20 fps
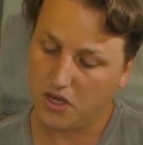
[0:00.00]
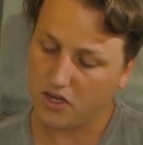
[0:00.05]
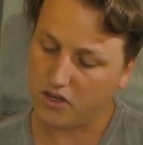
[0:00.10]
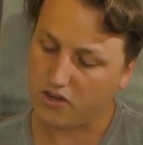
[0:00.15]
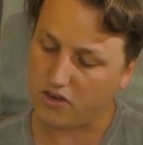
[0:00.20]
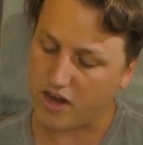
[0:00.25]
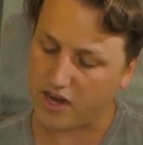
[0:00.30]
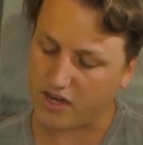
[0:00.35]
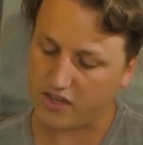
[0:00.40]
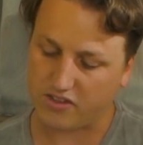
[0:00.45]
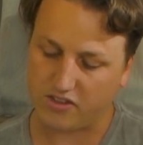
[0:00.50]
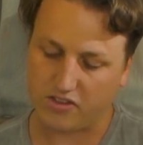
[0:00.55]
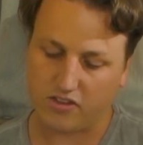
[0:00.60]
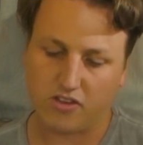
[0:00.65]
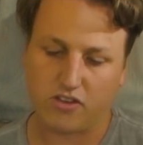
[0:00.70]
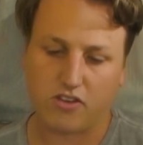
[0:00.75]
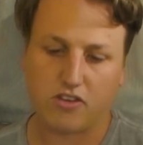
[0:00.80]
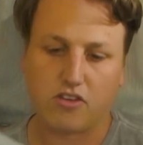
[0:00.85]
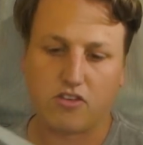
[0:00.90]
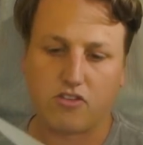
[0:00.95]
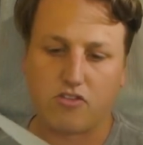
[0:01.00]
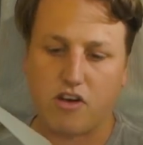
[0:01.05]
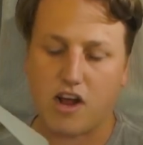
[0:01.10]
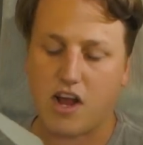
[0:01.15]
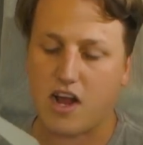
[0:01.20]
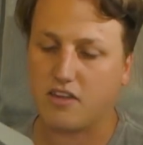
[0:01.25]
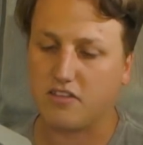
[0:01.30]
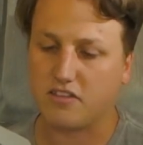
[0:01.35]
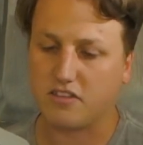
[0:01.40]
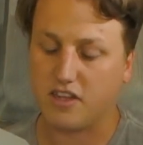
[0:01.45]
cracks and
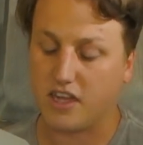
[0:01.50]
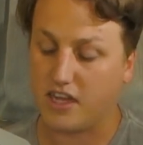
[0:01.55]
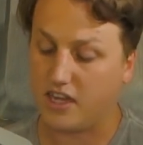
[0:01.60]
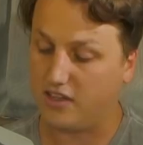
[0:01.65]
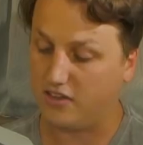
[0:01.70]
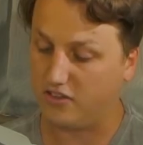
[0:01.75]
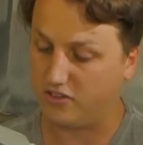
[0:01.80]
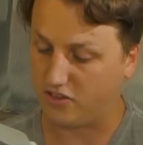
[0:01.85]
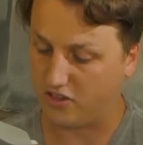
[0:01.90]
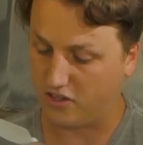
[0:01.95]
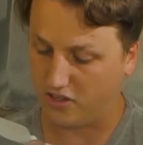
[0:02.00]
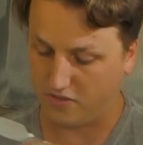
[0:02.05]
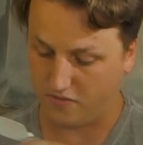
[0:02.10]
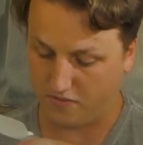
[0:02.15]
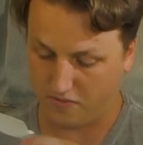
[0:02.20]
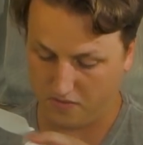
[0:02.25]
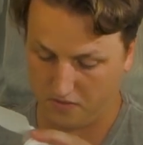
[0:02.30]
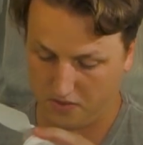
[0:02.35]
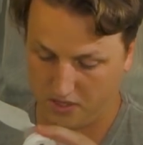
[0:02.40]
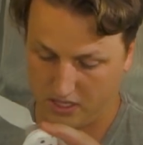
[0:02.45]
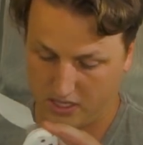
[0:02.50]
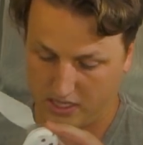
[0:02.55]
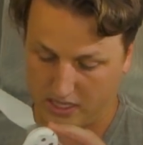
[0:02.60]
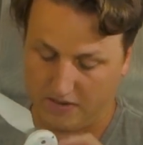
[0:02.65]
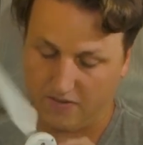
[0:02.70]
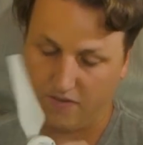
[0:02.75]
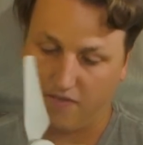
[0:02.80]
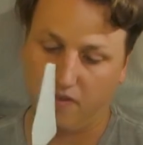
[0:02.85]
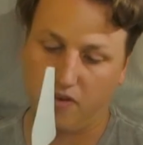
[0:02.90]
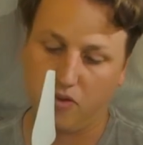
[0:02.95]
grass stains on it.
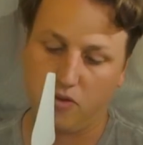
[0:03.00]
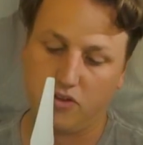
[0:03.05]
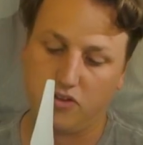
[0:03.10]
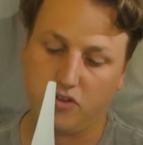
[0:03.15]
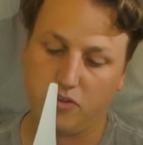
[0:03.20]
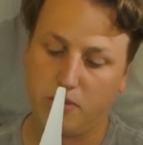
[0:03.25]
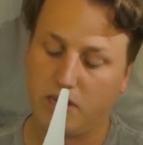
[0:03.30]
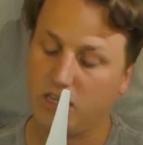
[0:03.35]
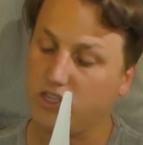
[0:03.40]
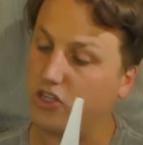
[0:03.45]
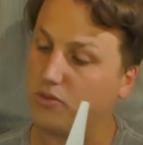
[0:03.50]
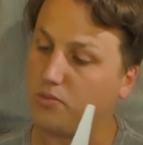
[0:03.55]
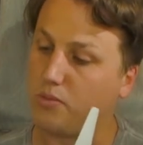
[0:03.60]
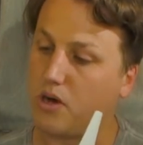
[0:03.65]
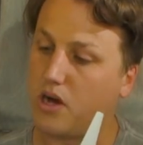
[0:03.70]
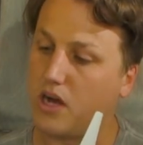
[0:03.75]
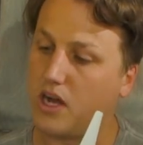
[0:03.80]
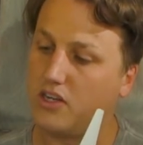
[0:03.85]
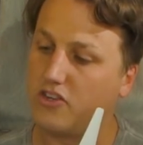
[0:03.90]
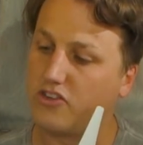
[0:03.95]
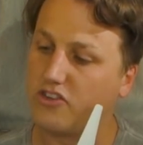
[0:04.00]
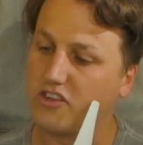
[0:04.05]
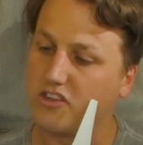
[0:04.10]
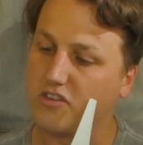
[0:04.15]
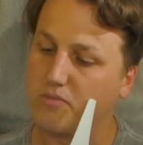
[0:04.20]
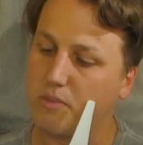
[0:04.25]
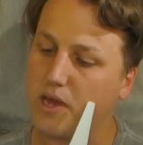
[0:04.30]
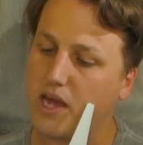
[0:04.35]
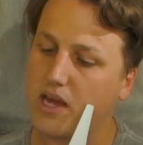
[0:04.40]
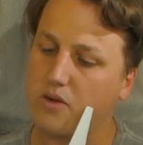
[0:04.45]
Flew into a bunch of pine
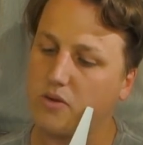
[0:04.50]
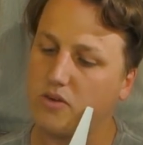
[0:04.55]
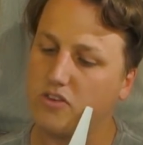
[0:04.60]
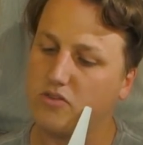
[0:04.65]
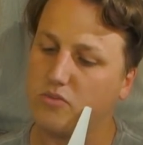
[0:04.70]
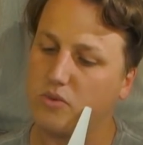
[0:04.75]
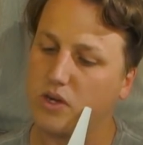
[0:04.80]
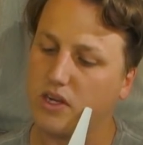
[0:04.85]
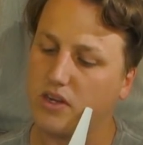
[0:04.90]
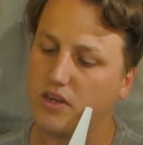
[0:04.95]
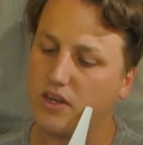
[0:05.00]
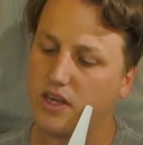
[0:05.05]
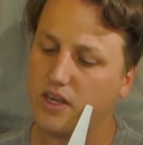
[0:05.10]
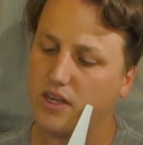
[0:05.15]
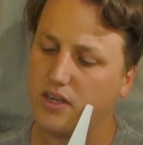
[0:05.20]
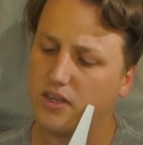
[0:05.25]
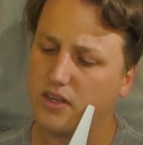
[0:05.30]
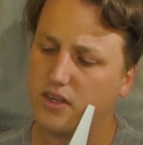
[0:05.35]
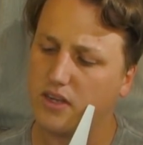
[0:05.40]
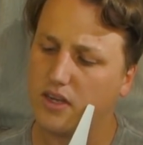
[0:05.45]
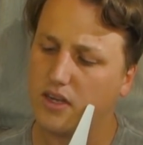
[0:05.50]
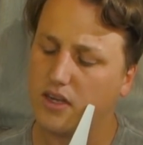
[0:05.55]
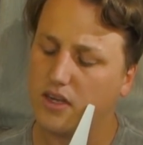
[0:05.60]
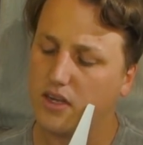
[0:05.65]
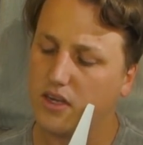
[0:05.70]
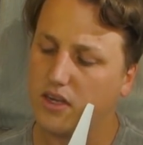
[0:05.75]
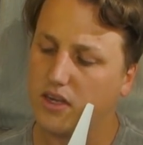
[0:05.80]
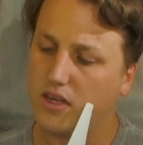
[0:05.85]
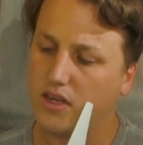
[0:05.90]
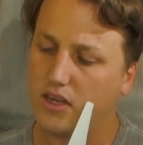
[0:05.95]
trees backwards one day,
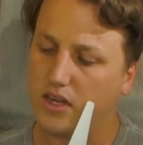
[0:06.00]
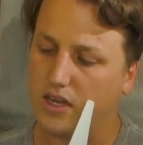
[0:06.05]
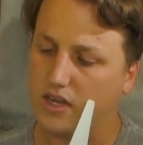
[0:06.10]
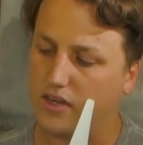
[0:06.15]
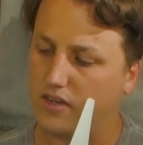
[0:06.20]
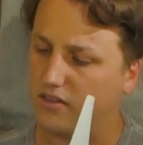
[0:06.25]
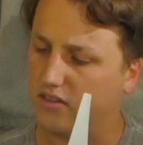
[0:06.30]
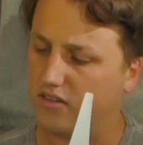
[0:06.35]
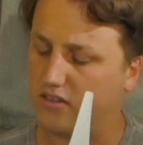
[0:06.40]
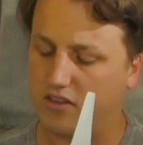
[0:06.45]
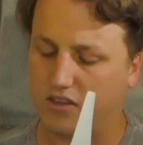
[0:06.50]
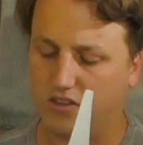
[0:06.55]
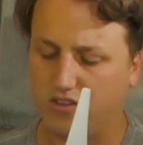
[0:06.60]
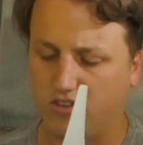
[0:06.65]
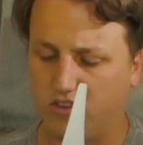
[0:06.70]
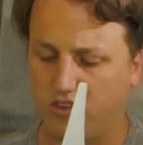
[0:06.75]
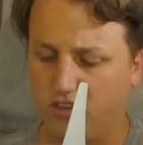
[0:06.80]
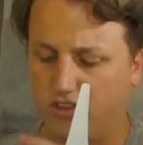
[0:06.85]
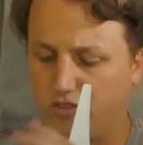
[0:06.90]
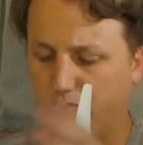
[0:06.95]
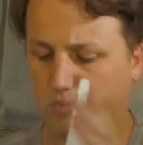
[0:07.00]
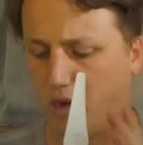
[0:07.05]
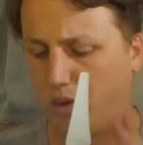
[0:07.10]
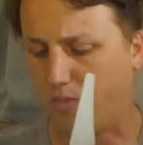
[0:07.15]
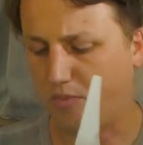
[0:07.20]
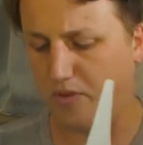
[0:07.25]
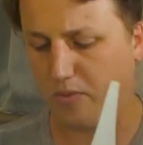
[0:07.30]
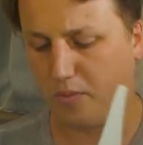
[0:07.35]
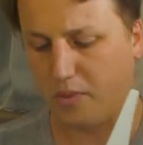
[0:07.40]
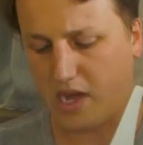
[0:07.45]
and it sort of just
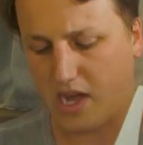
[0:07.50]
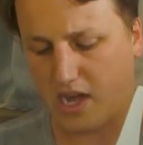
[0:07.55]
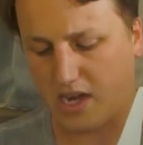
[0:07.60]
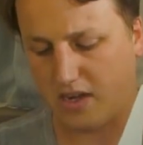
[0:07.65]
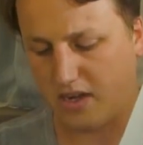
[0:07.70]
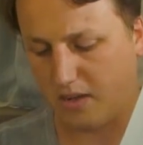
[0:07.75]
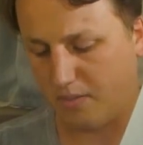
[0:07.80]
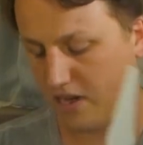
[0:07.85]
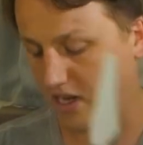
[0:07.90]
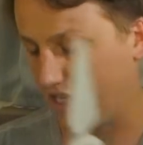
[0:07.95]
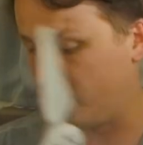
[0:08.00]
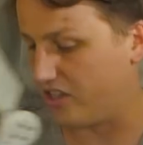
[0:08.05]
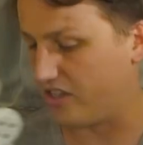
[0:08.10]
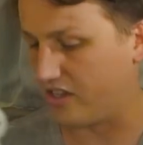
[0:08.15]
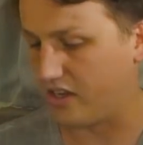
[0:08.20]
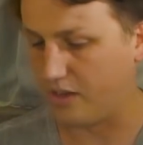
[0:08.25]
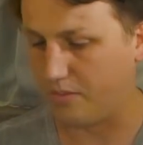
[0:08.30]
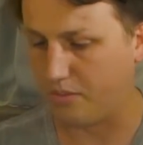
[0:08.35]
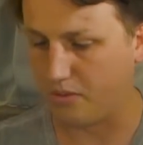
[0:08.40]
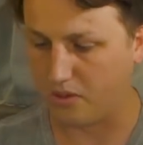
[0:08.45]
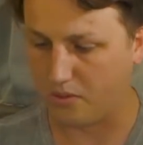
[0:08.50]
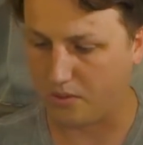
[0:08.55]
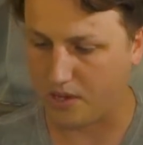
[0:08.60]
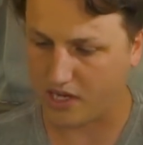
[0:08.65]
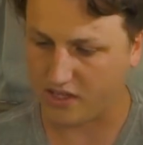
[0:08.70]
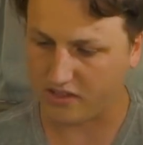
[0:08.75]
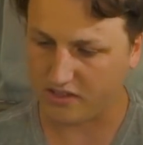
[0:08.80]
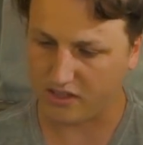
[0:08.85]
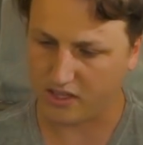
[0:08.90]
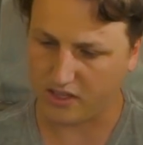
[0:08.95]
popped apart, and I managed to clip it all
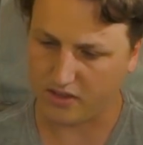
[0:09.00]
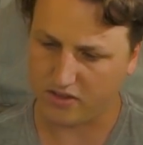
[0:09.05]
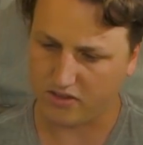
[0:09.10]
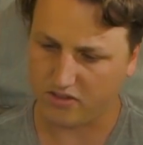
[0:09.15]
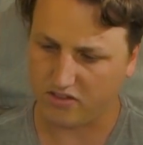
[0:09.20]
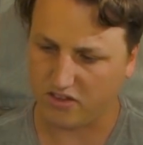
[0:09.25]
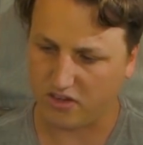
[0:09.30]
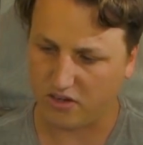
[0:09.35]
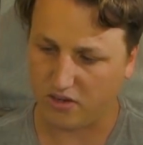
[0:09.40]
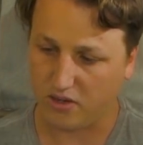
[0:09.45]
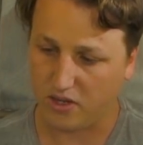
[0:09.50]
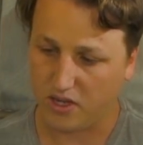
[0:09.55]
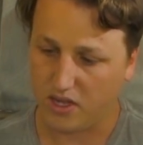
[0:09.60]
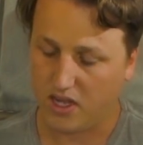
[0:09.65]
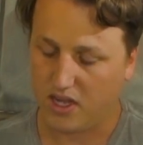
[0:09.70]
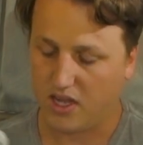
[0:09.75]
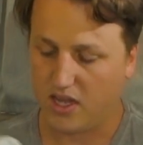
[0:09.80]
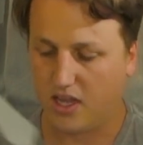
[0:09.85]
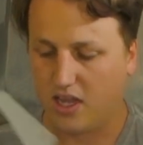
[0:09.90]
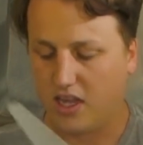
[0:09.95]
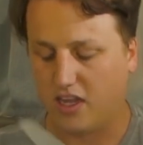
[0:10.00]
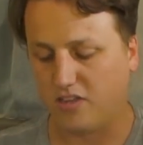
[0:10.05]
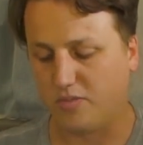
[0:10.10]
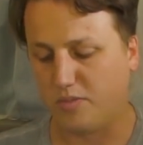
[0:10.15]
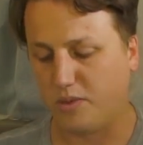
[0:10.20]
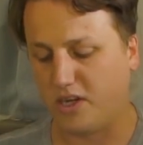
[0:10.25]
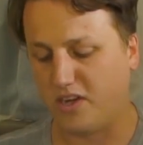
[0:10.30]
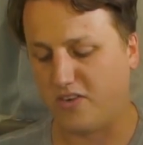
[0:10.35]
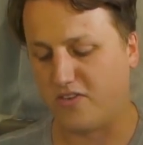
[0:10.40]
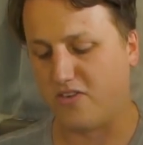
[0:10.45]
back together. So it's
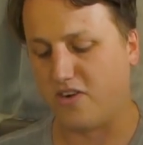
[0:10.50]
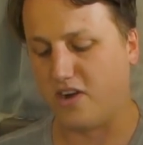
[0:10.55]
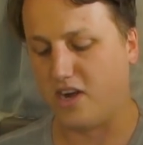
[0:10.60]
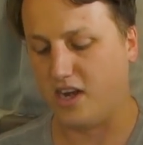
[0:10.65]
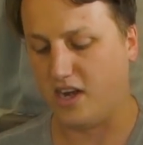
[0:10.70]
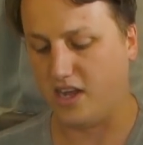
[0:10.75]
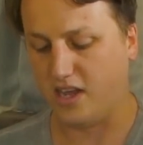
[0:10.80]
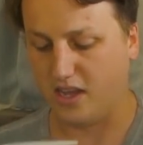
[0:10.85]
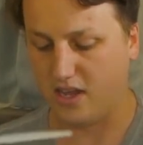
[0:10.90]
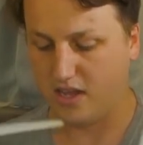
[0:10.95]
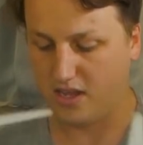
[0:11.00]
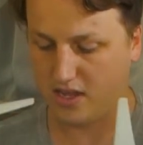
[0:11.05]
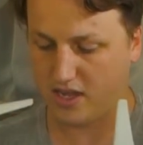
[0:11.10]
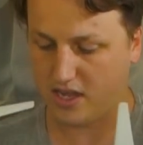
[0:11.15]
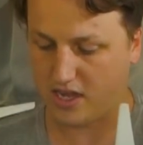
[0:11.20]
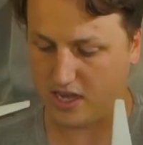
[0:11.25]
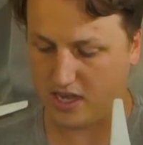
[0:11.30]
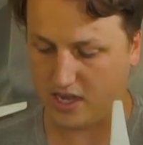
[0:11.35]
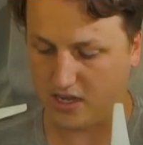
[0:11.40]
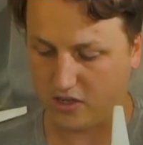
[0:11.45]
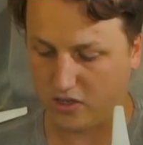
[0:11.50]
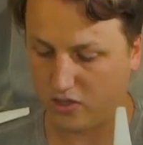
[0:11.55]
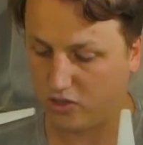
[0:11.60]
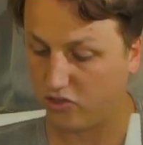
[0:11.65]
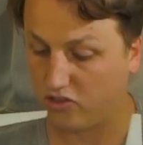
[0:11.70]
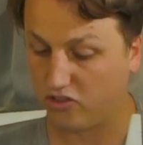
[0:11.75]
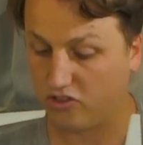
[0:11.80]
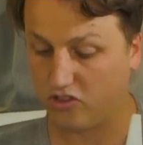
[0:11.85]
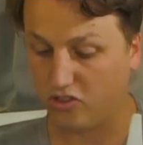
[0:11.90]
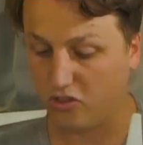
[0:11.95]
been a really
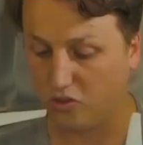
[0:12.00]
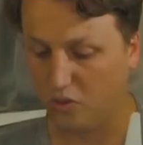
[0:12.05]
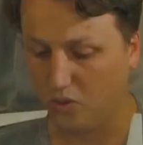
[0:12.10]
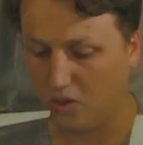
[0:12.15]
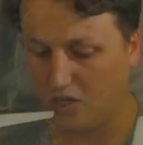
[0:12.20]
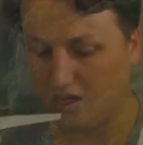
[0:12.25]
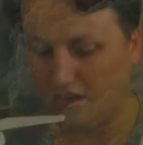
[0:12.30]
good tool.